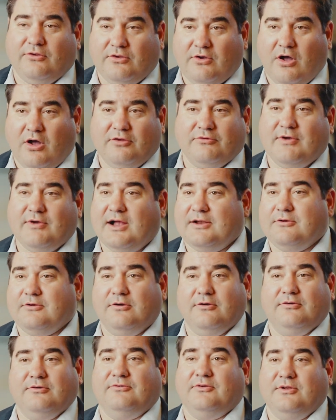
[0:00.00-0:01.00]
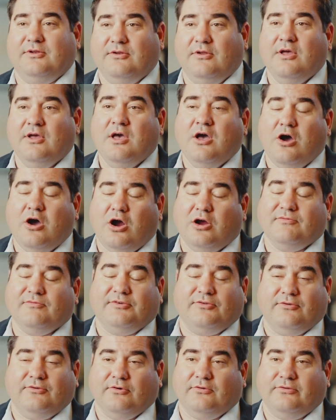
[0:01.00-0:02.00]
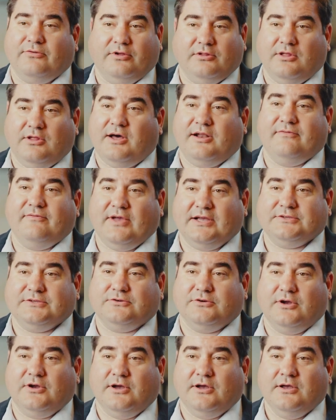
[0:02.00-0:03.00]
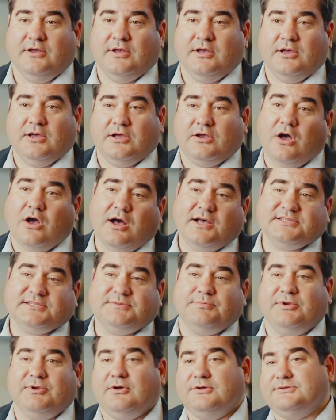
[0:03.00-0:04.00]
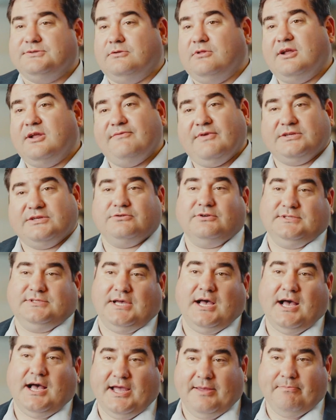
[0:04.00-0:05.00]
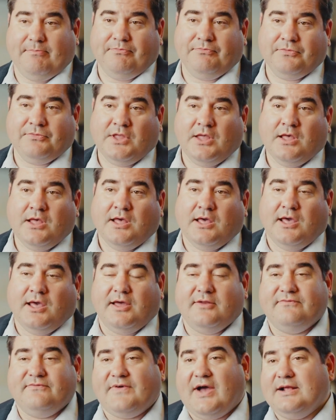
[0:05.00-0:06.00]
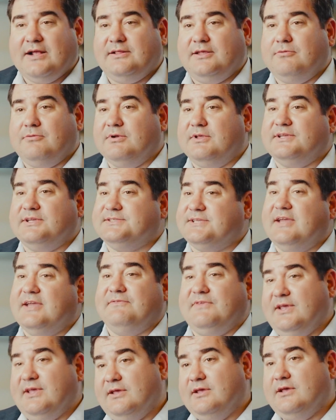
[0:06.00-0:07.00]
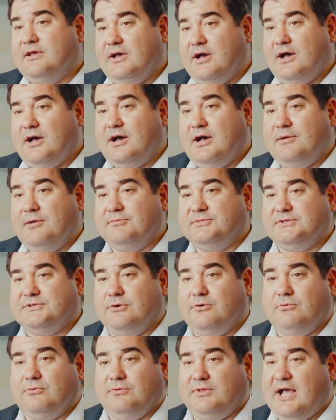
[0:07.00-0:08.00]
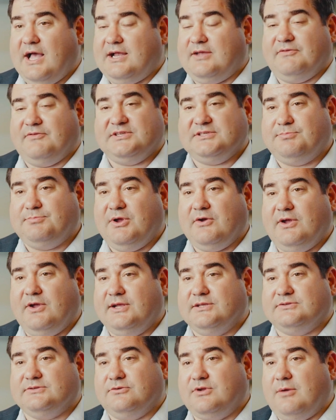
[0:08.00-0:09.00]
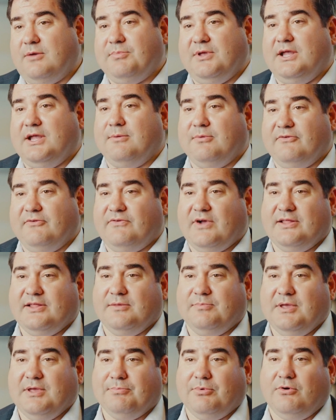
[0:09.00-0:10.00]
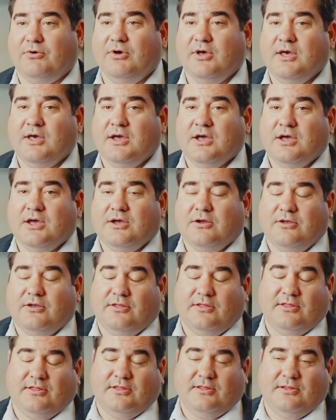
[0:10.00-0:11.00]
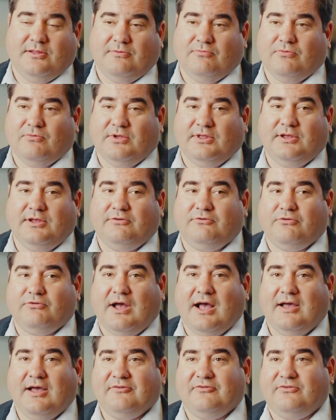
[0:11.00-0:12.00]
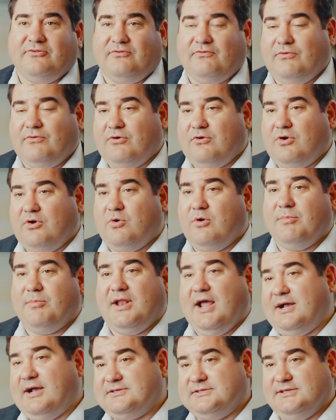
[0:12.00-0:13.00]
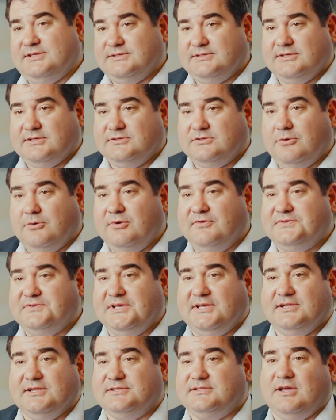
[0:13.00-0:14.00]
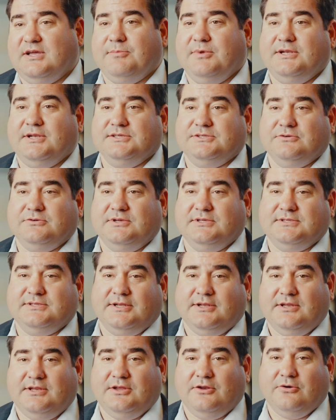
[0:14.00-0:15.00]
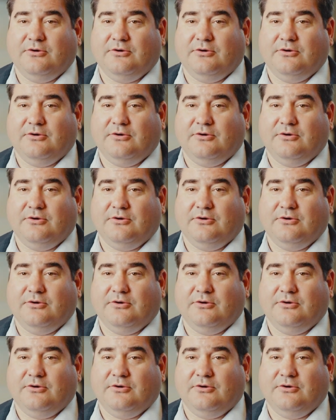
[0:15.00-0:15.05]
contractors and harvesters a lot of extra cost, but also a lot of extra time. And finally, really safety. So lack of experience or not being able to find the people it really drives for equipment accidents. And so we've seen in some industries that,